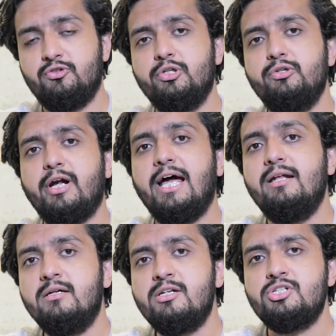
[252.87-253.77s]
So you try
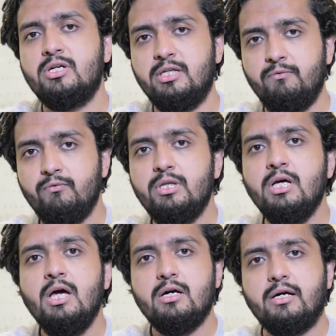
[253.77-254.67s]
and nurture them
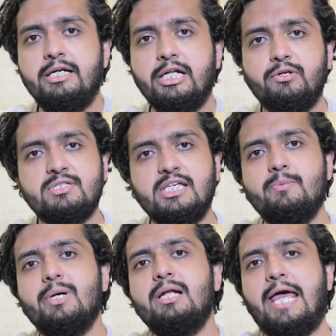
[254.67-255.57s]
with continuous
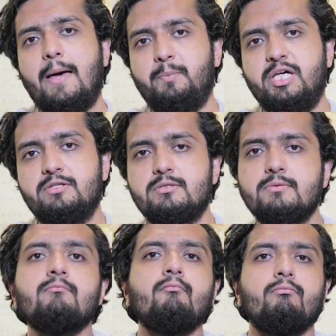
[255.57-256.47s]
email campaigns.